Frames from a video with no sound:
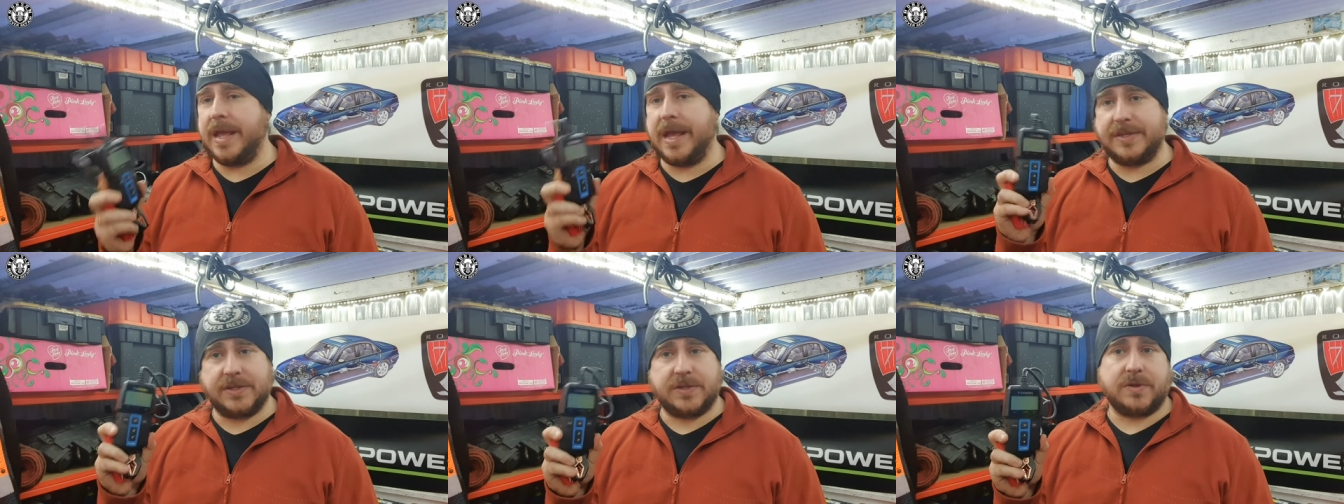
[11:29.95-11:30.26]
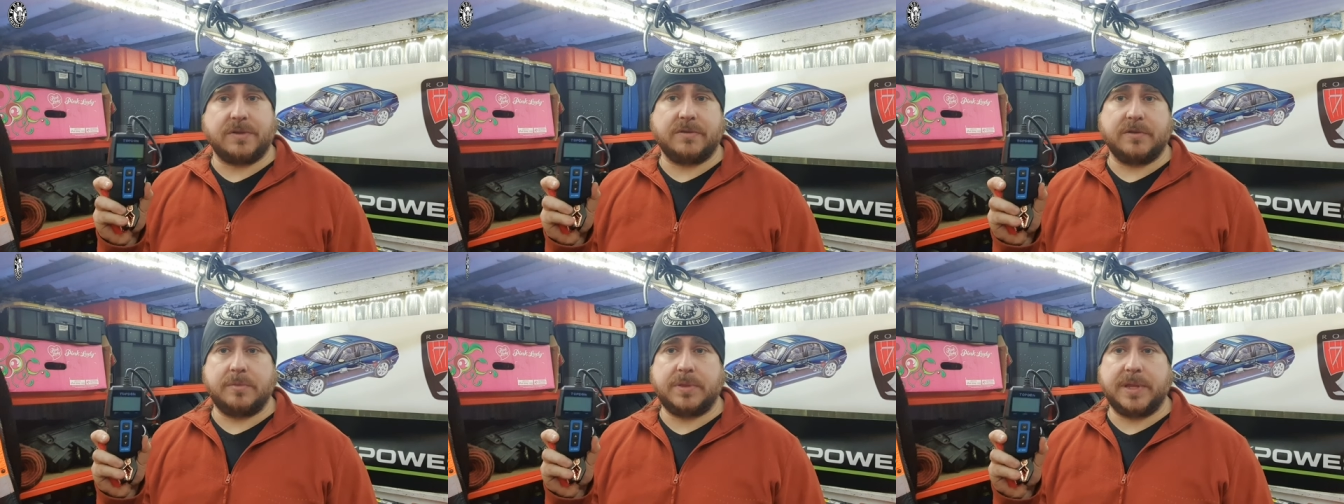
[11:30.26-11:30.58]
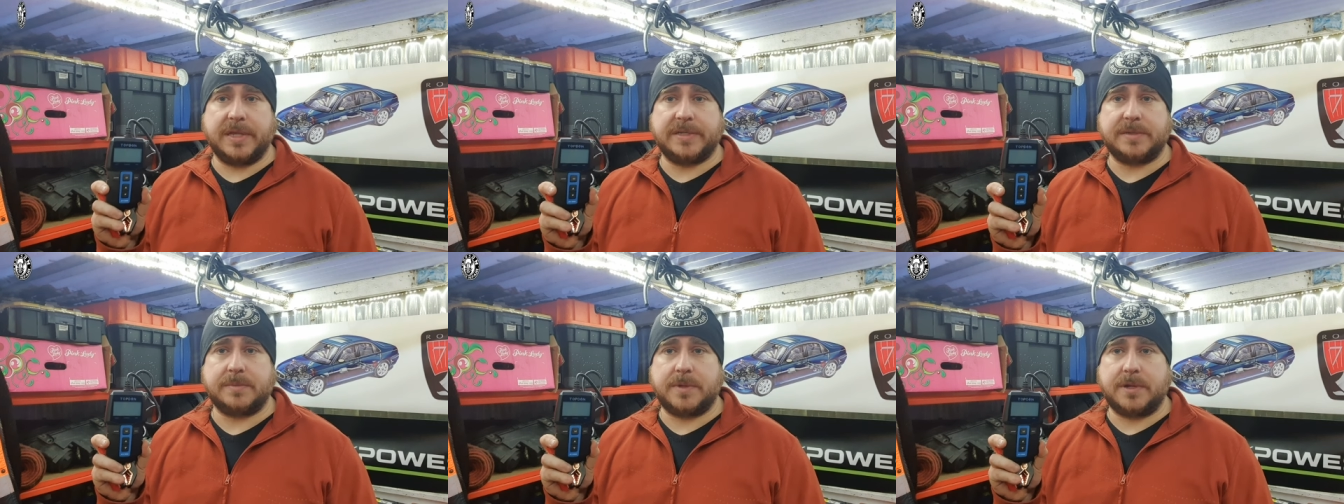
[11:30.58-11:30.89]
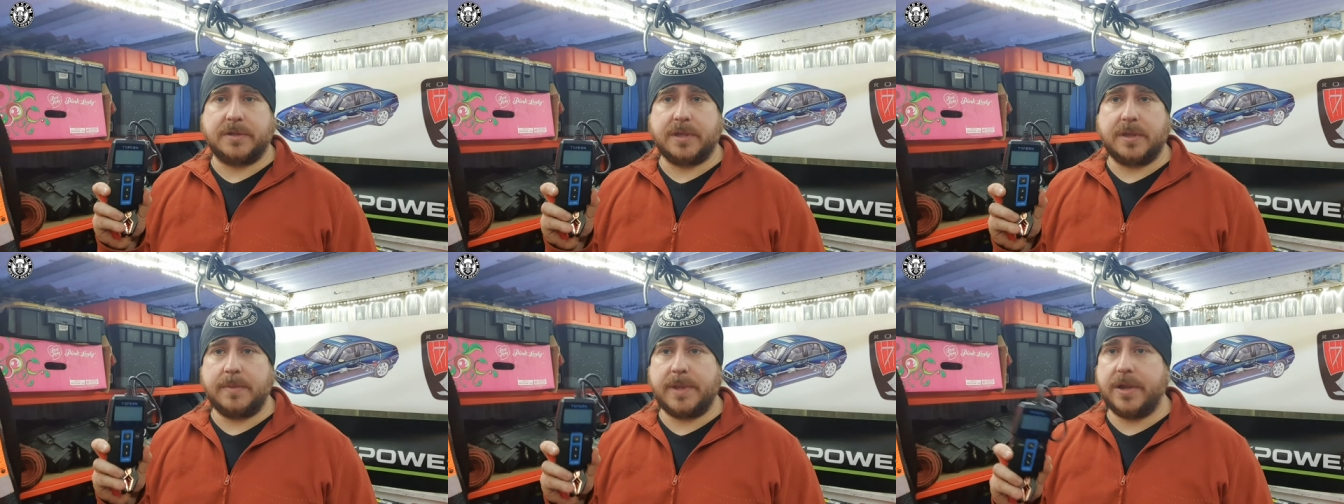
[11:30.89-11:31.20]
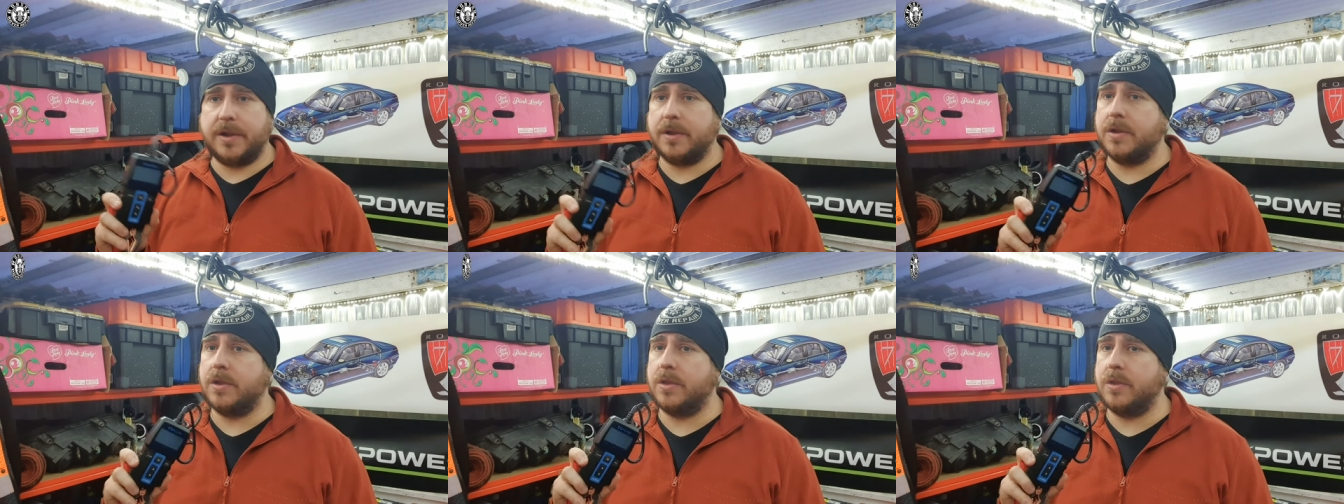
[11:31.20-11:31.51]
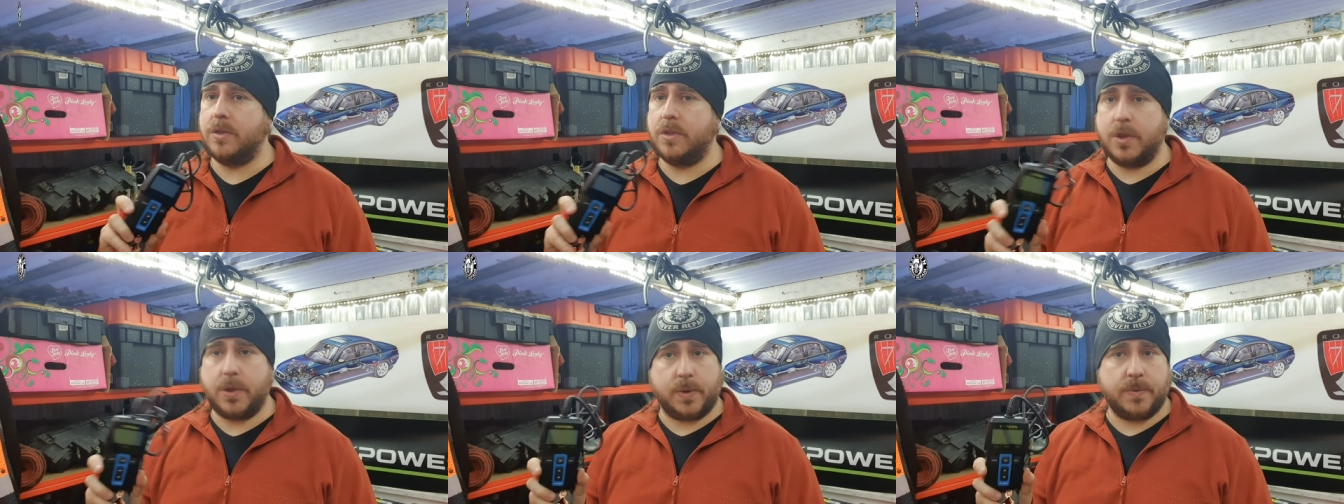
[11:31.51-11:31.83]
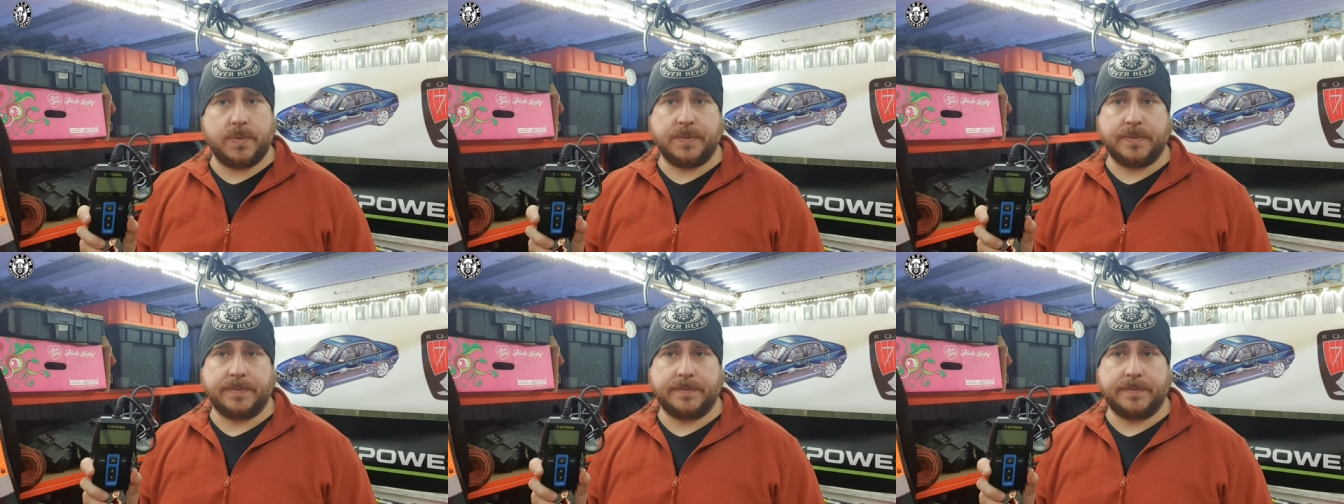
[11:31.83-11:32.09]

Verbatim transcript: Is it going to replace a multimeter? No.